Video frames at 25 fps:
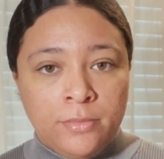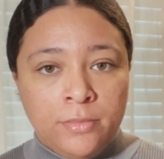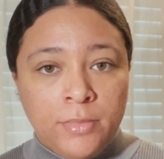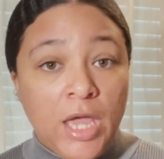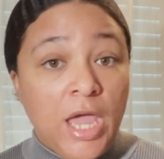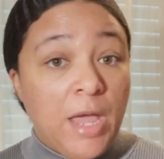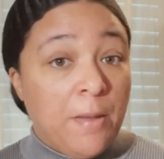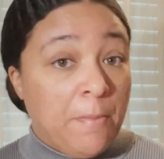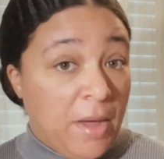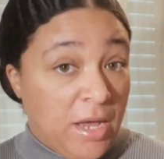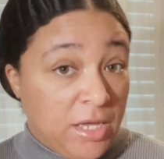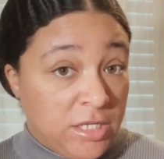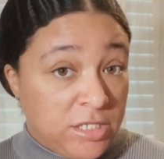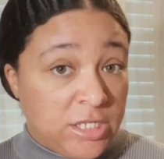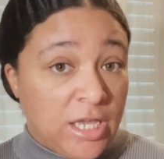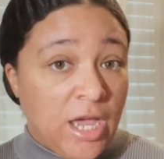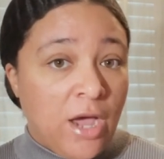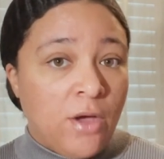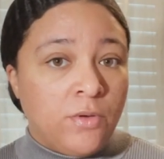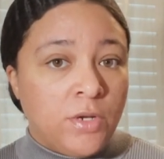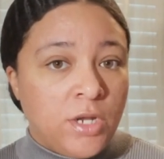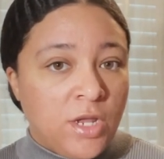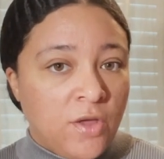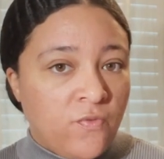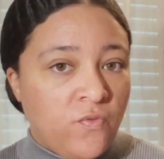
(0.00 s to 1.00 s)
Am I
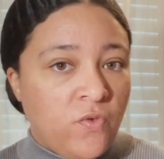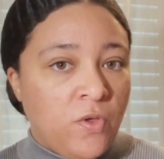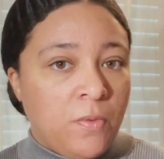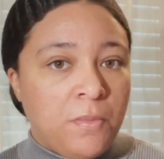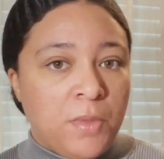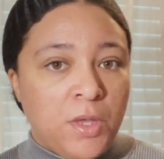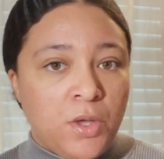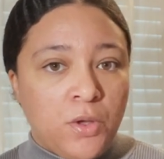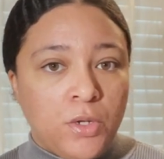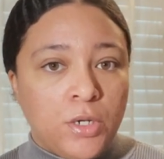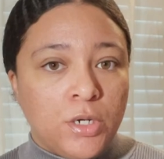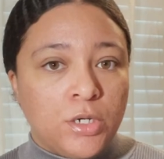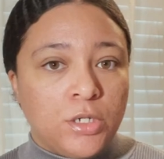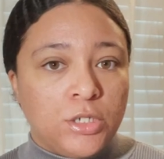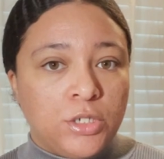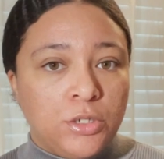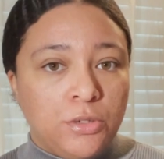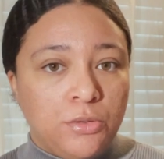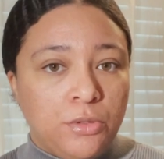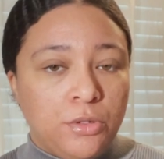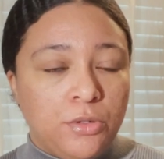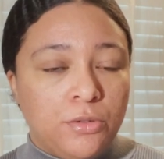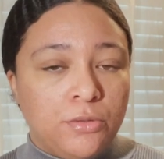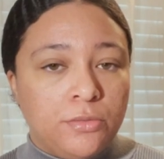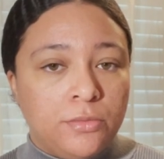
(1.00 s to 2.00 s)
sounding familiar to
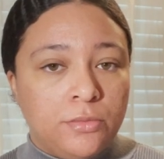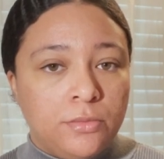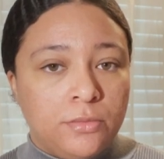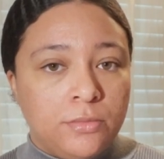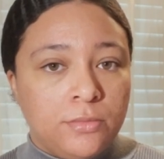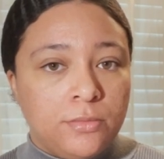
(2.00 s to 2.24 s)
you?